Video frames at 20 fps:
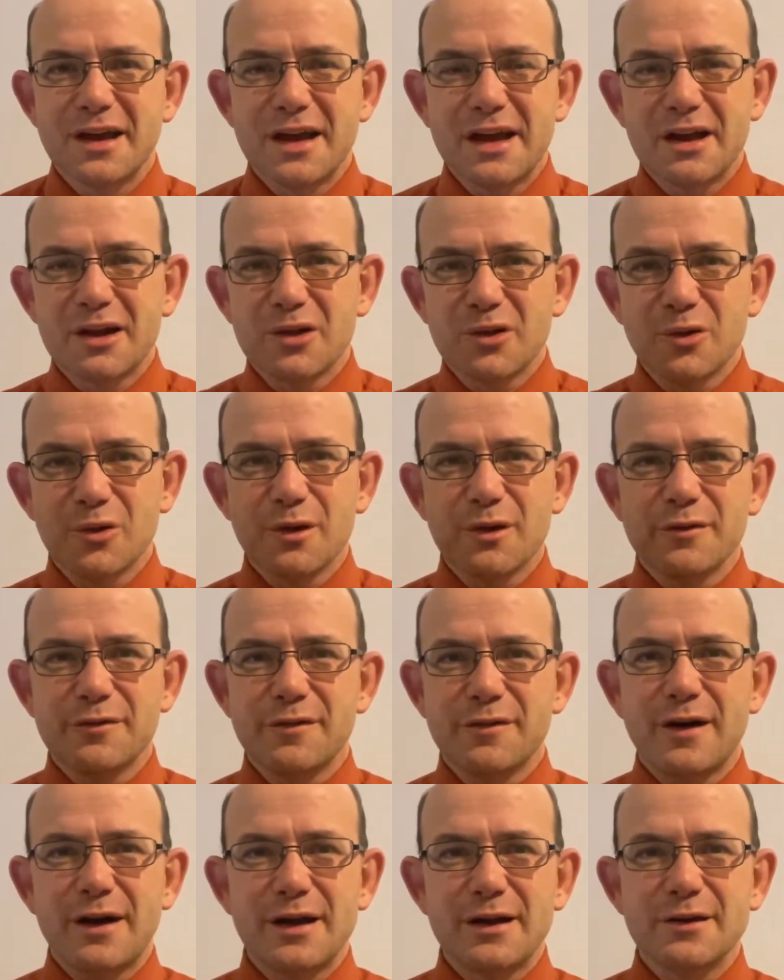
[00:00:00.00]
and
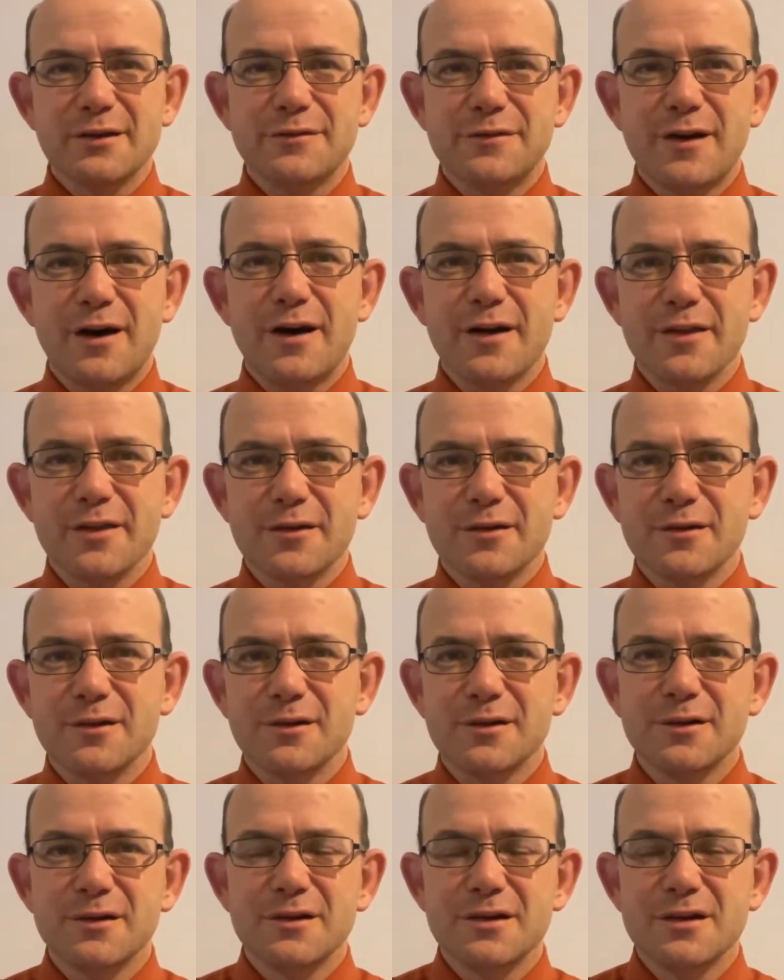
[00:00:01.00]
glorify your Father,
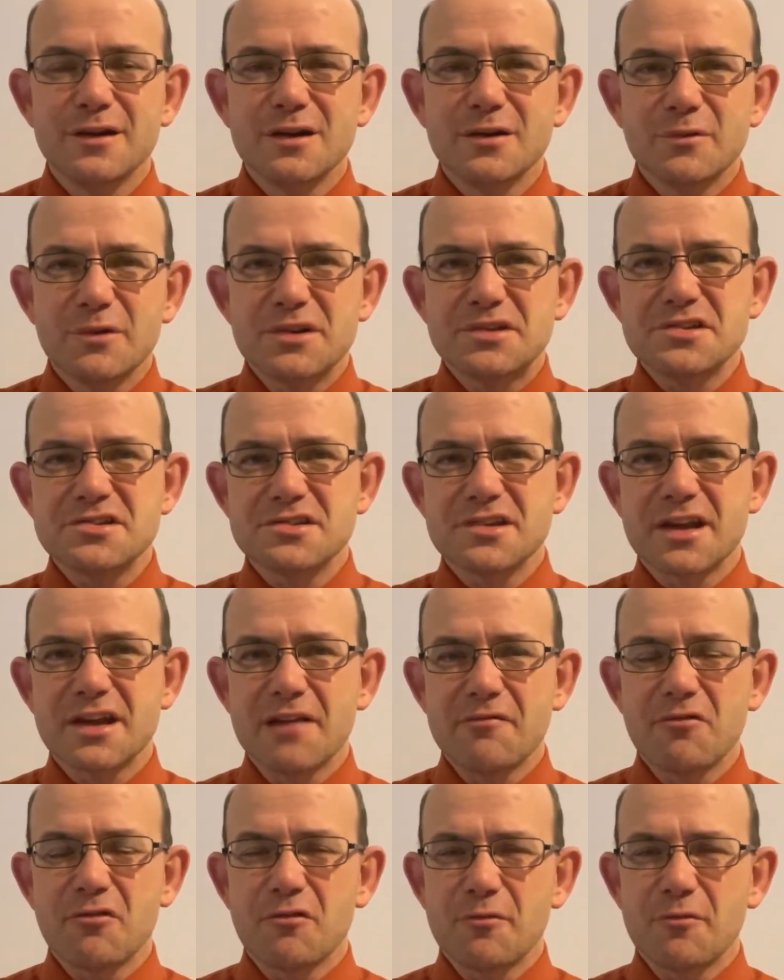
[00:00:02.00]
which is in heaven.